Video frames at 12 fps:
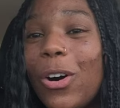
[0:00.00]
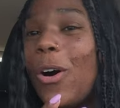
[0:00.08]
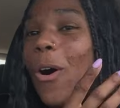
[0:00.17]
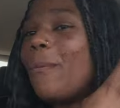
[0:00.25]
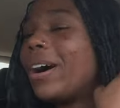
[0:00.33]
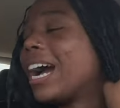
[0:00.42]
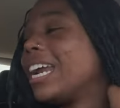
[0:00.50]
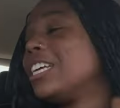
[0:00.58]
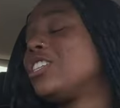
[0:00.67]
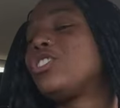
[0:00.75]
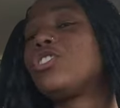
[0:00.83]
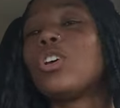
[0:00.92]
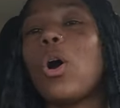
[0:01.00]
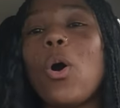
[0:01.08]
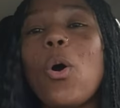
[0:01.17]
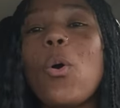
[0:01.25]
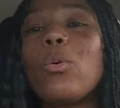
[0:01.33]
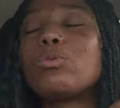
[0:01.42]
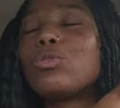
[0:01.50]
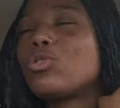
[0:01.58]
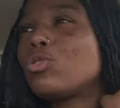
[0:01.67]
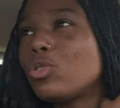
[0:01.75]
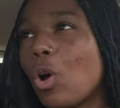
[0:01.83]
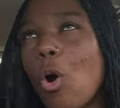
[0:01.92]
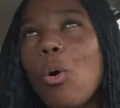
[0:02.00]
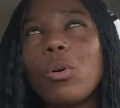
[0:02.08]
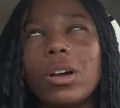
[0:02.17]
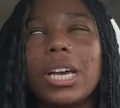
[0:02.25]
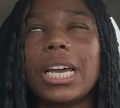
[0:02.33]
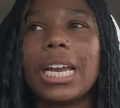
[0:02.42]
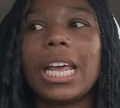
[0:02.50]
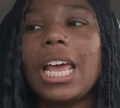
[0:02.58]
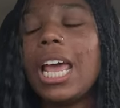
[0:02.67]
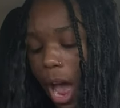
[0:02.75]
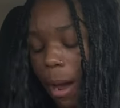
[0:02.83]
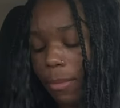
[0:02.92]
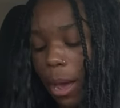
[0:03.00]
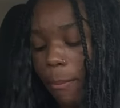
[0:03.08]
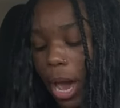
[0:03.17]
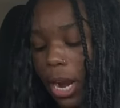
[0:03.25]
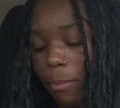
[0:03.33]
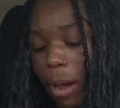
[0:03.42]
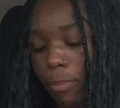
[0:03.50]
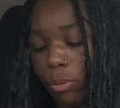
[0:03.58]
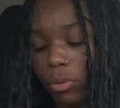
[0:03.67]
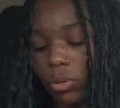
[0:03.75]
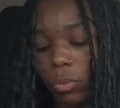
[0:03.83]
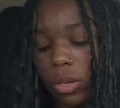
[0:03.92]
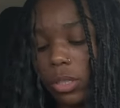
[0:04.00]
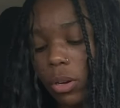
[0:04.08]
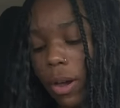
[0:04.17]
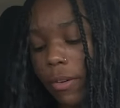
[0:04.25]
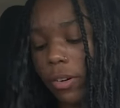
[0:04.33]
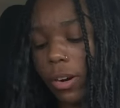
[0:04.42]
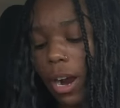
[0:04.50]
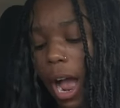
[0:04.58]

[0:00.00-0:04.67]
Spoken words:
Oh my God, it's so, so good. I'm not mad at my pools whatsoever.